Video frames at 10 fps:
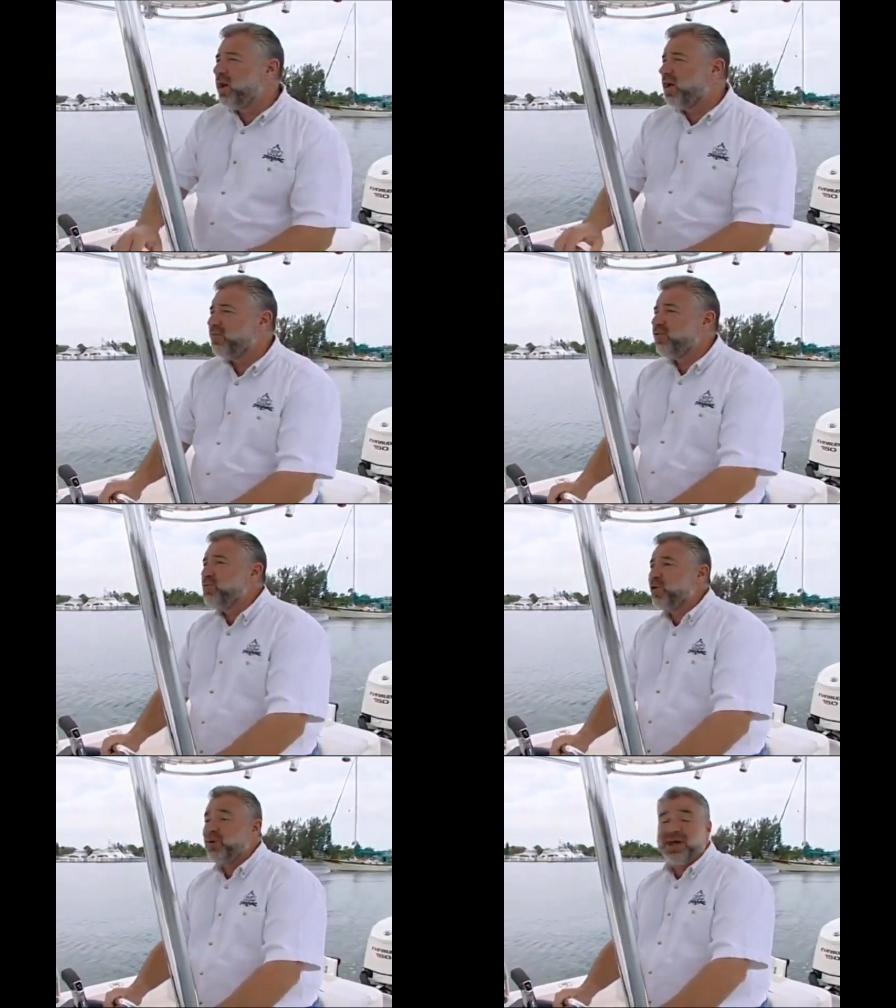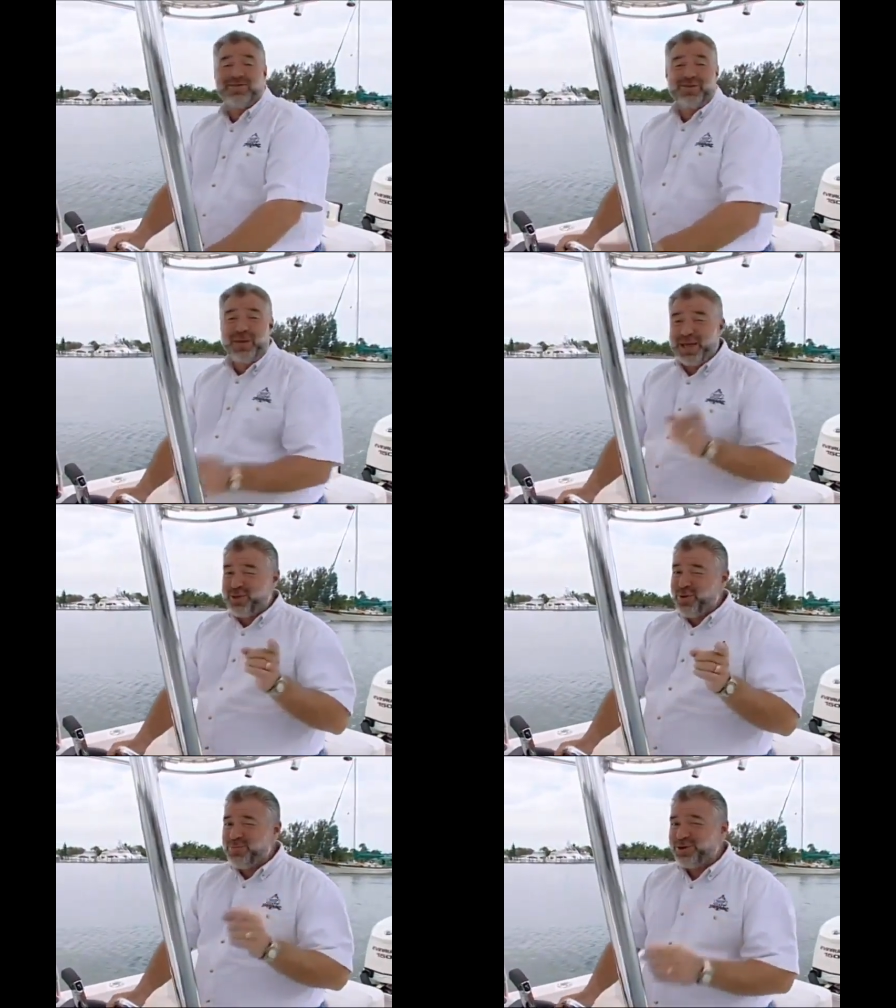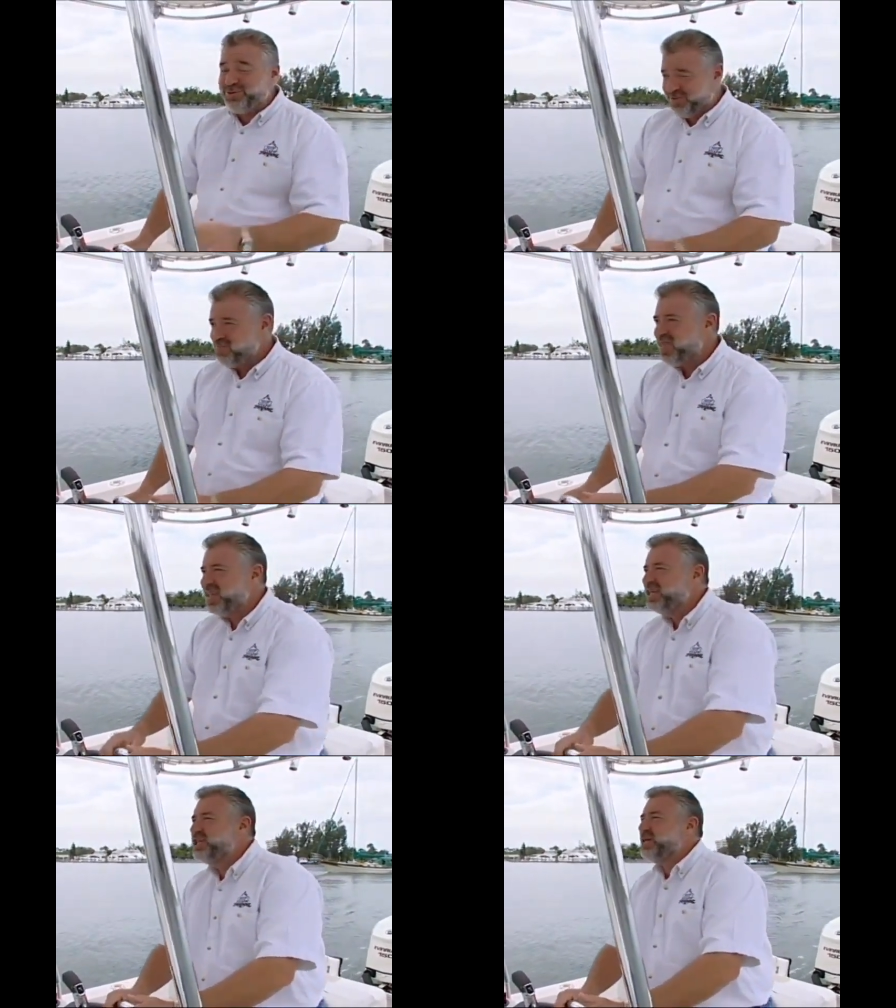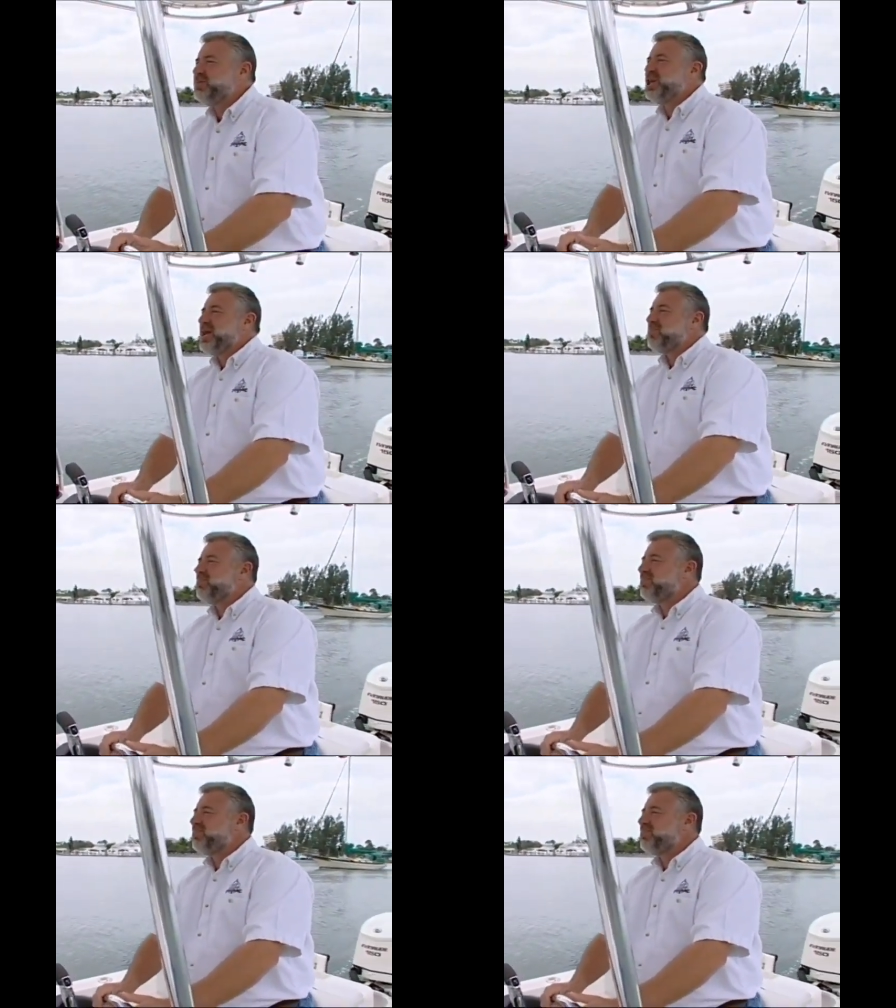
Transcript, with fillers: in on a few more ways to make your boat ship shape.